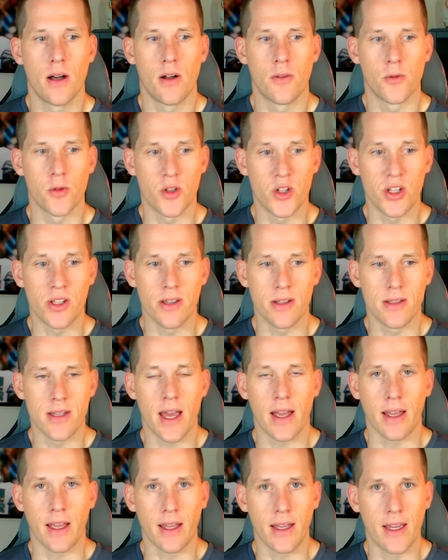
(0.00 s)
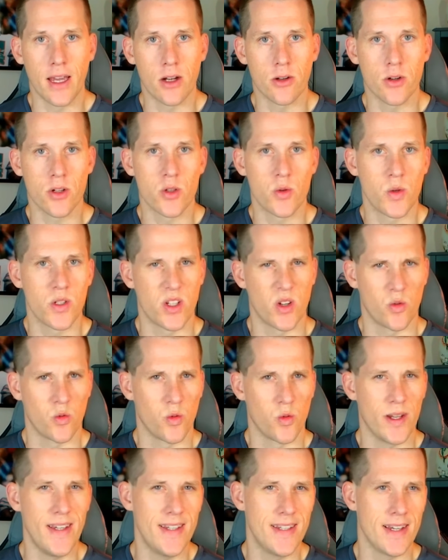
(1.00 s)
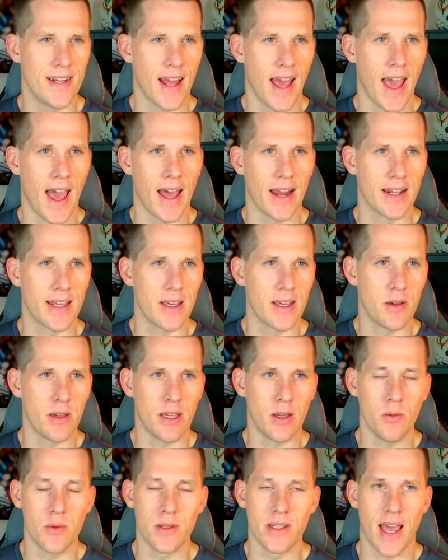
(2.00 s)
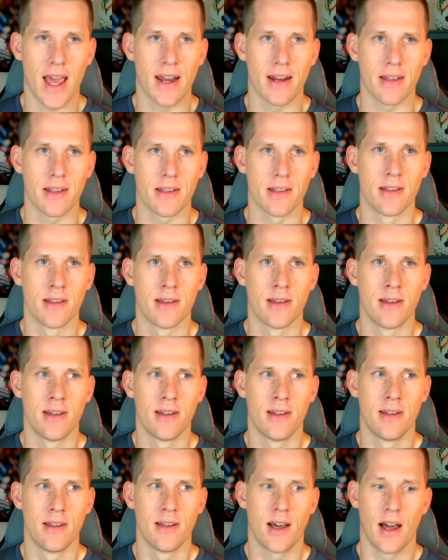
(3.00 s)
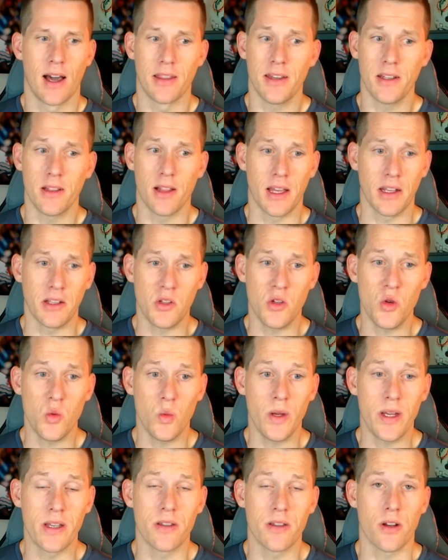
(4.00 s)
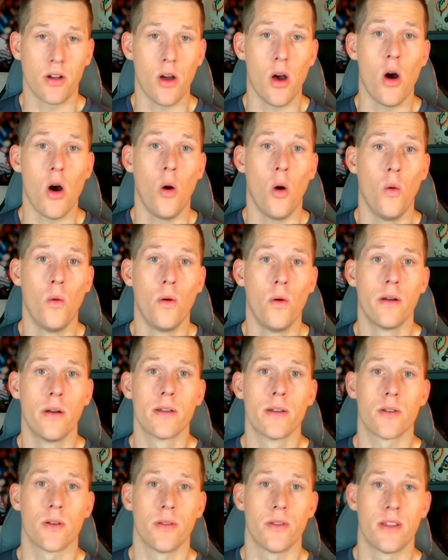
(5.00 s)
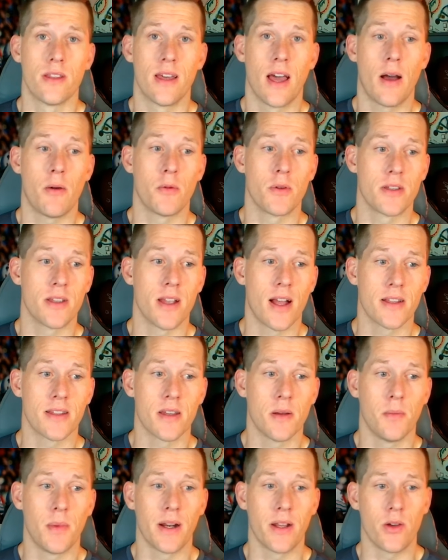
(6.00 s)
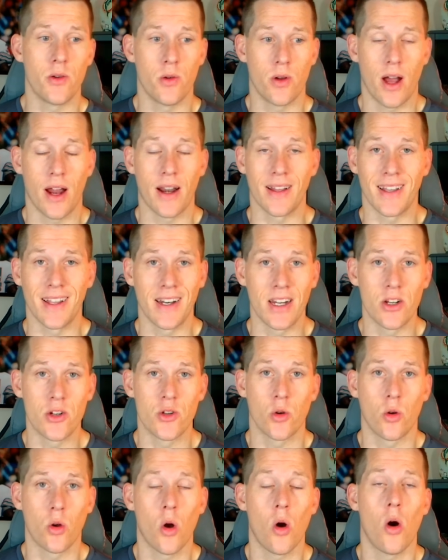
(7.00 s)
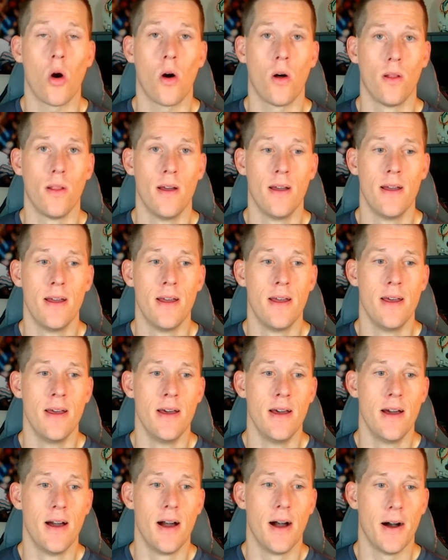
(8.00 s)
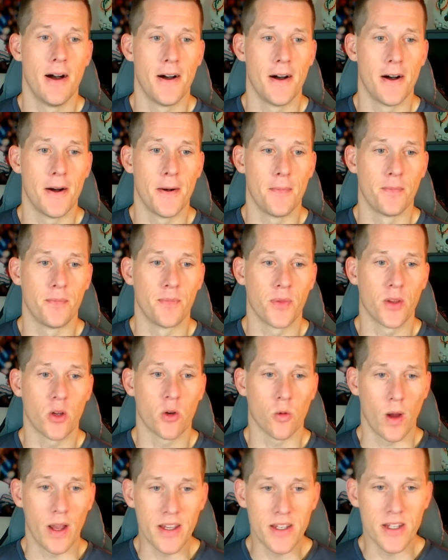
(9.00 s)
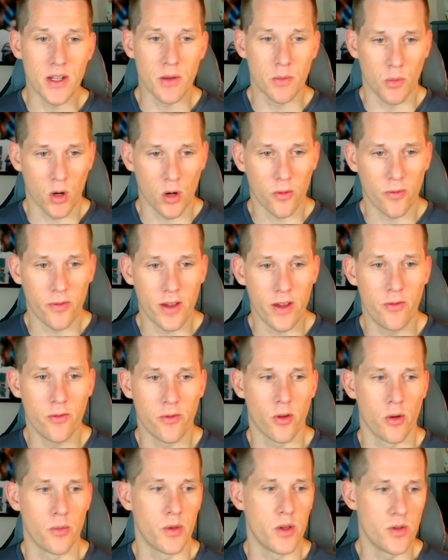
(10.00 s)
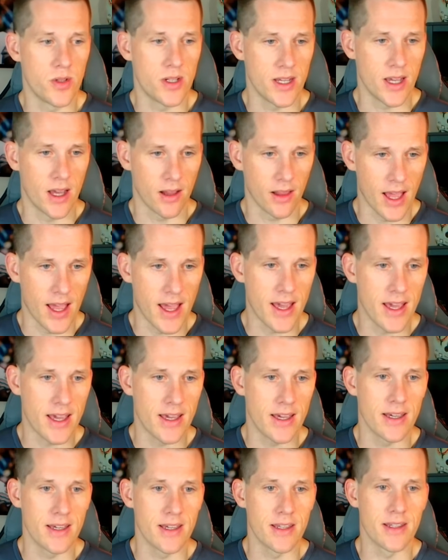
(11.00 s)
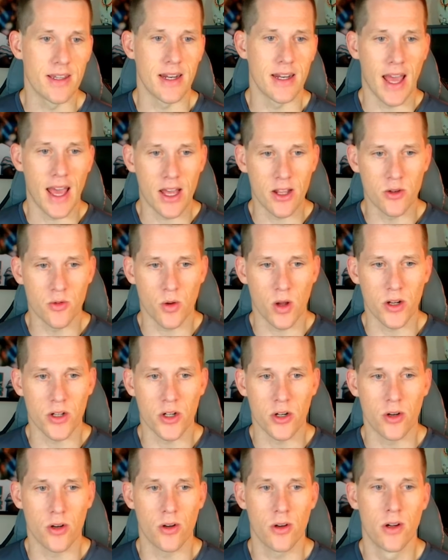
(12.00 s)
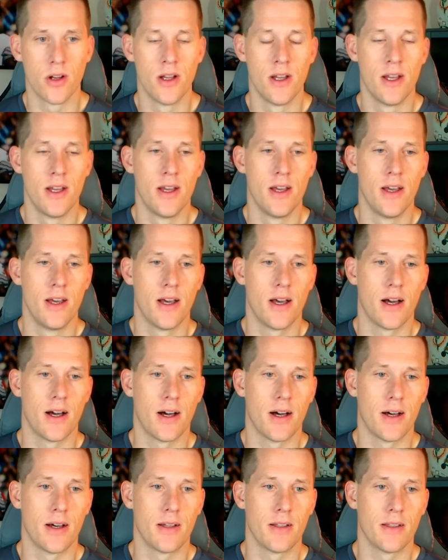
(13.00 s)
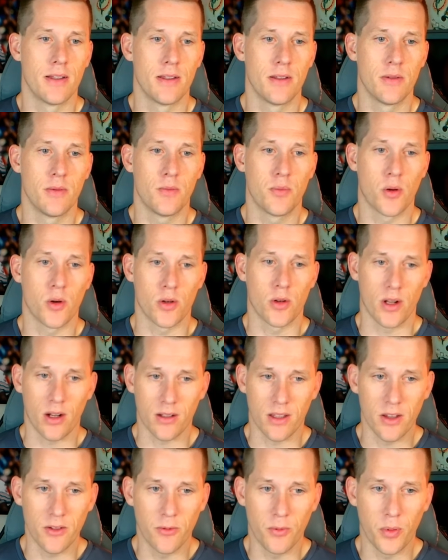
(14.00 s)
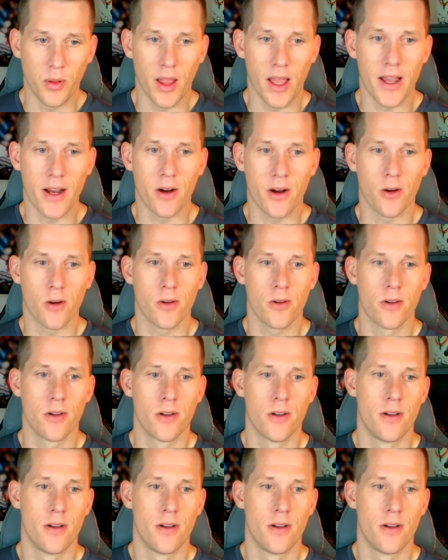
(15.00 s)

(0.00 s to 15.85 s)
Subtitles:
Virginia Tech. And Kendricks was a recent add. He was added, I think, like 2 weeks ago. So that was not somebody who got an initial call. Grayson Murphy from UCLA is an edge rusher, productive player.